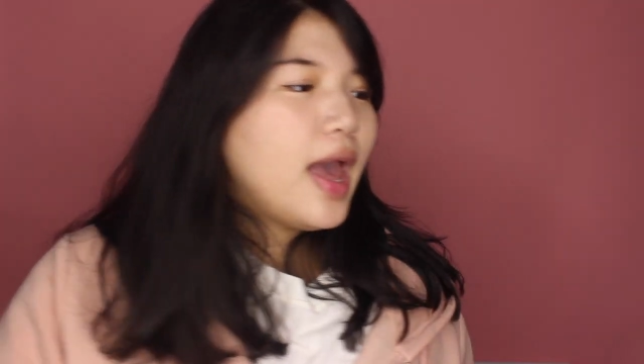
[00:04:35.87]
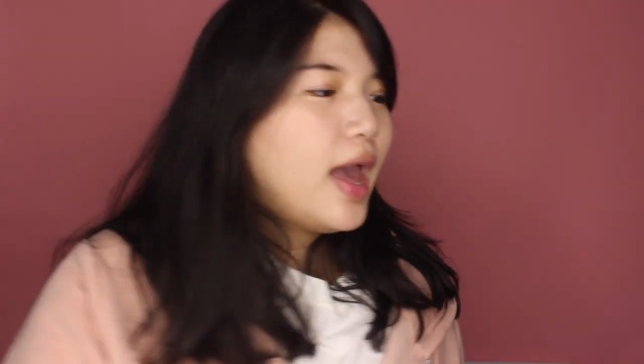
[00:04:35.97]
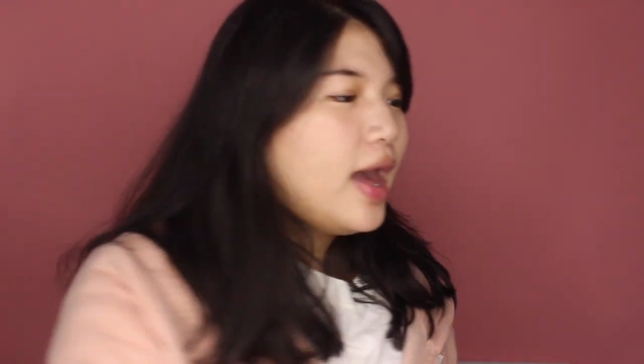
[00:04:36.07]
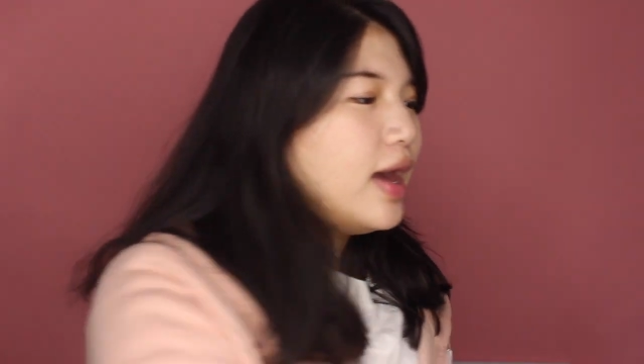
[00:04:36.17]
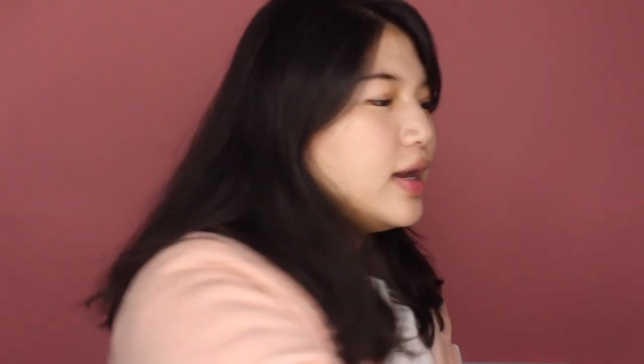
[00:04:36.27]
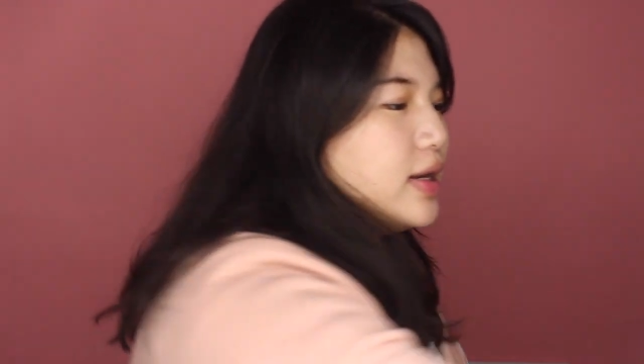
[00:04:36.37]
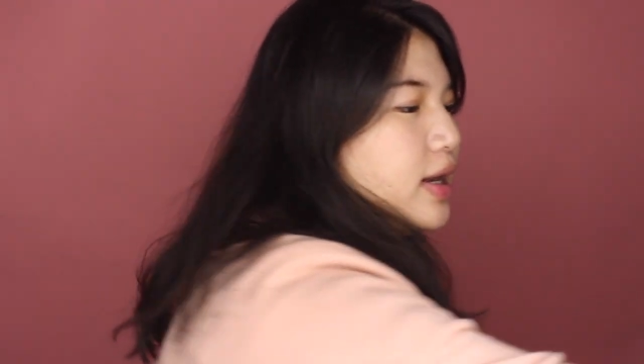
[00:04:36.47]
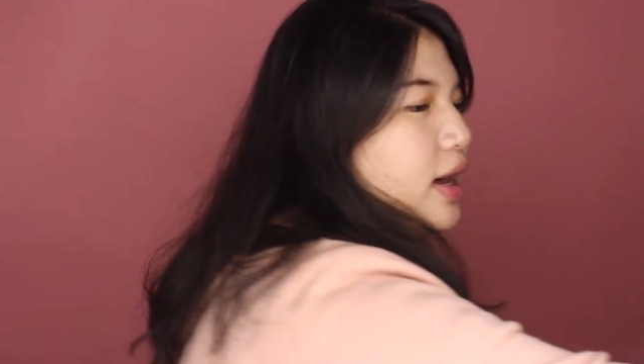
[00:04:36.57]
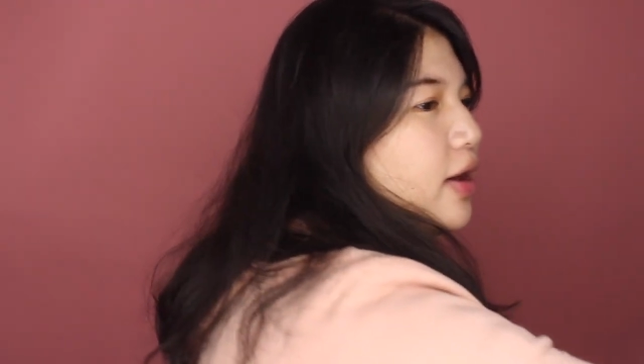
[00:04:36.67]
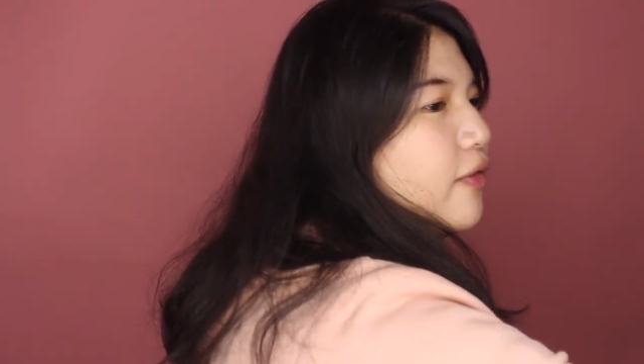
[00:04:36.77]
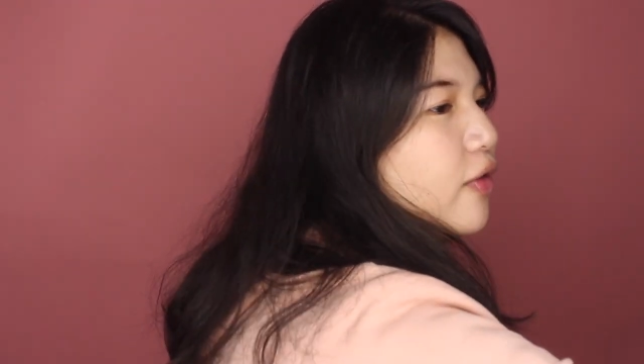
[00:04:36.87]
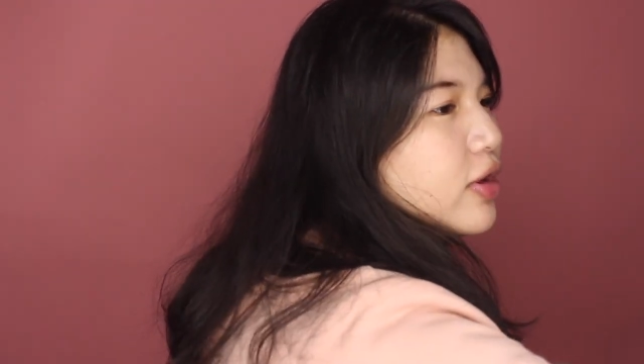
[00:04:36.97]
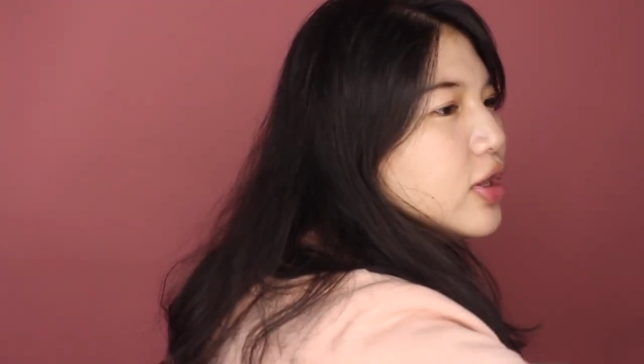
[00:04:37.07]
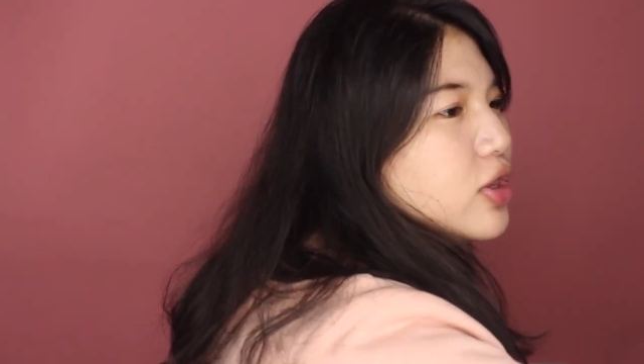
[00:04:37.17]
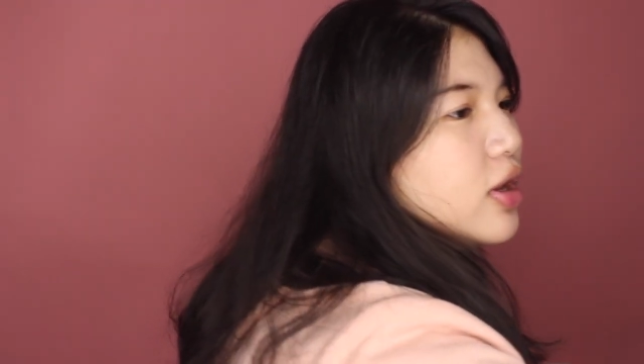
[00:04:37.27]
and
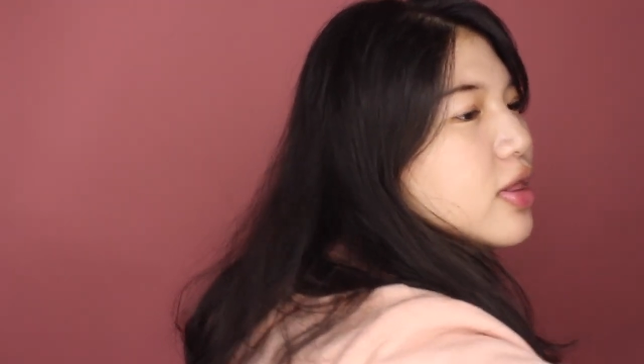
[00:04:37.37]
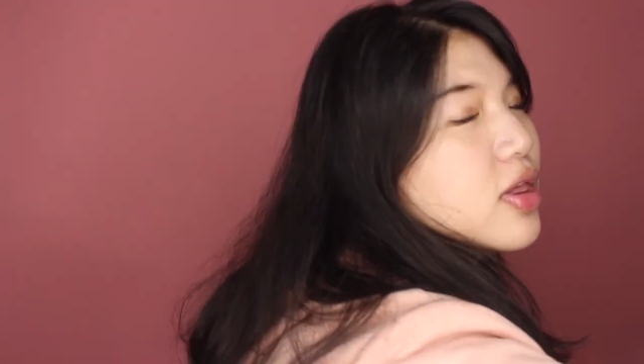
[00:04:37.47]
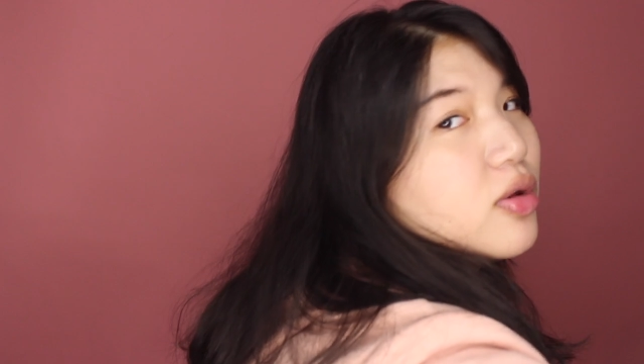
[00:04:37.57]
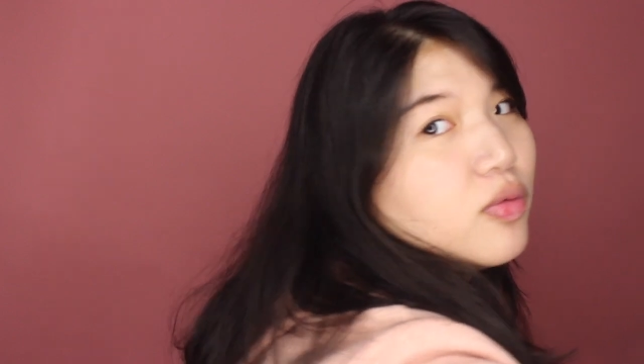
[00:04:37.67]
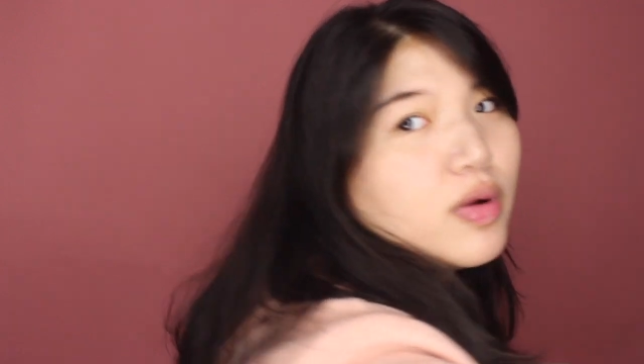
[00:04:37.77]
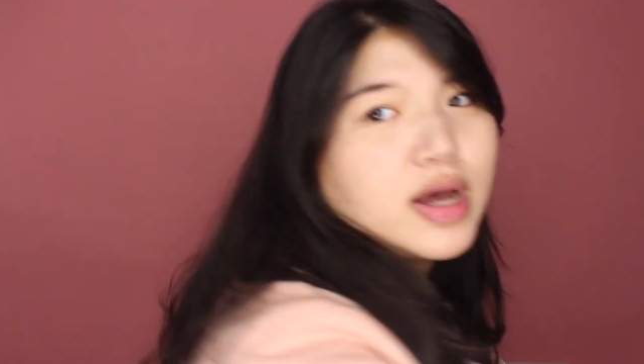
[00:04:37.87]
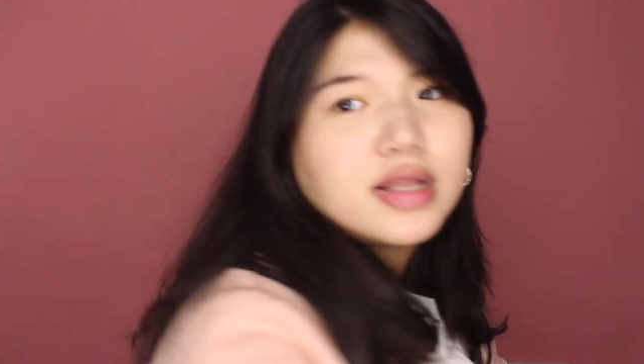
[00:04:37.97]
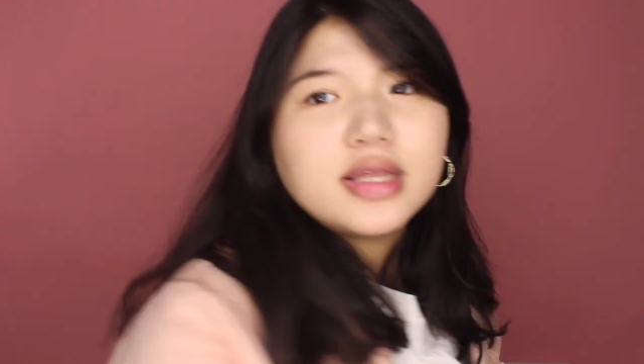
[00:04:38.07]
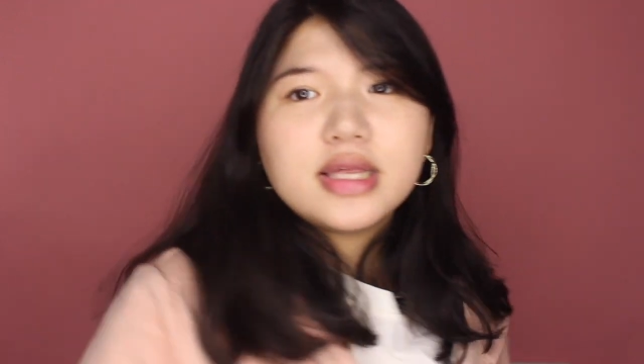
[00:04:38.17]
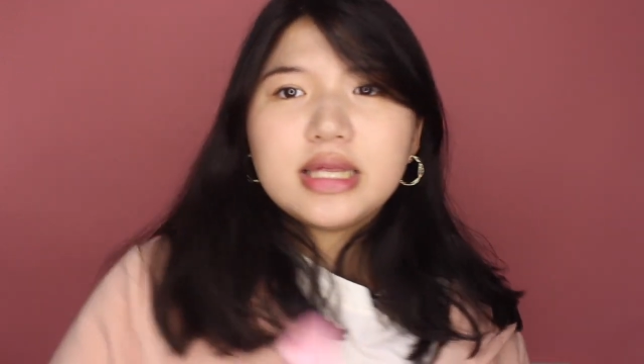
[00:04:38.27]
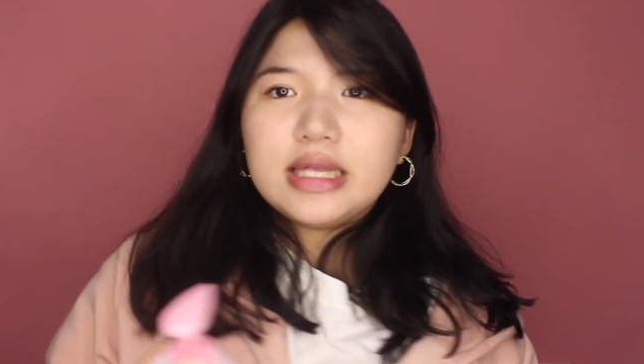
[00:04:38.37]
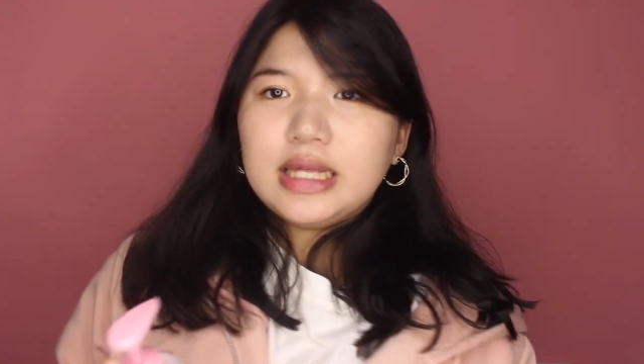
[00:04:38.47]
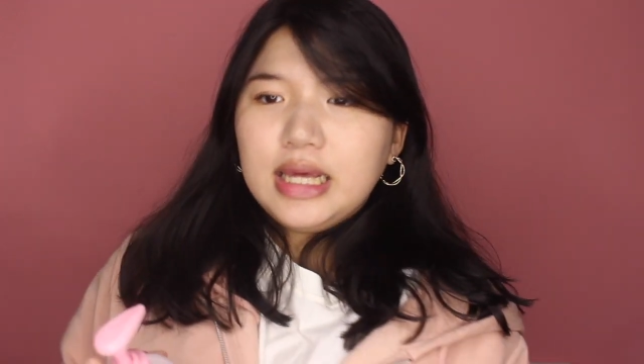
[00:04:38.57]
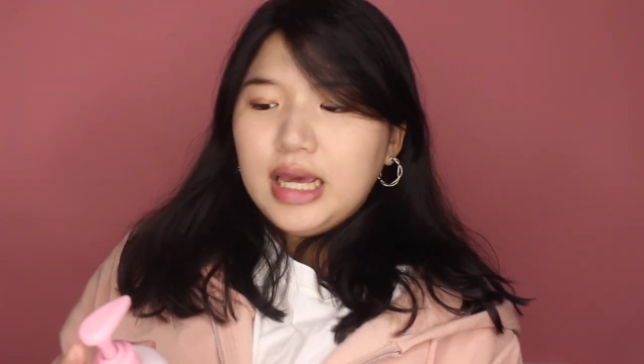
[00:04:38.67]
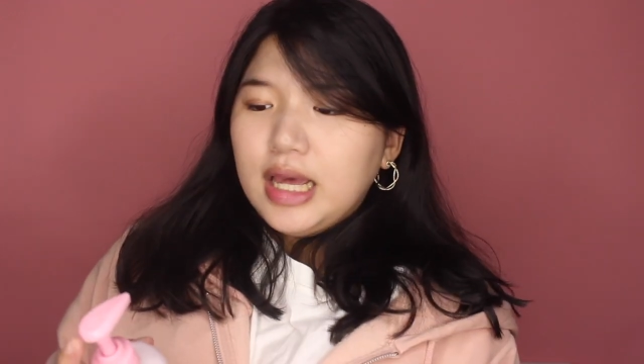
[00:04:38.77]
for the Johnson ones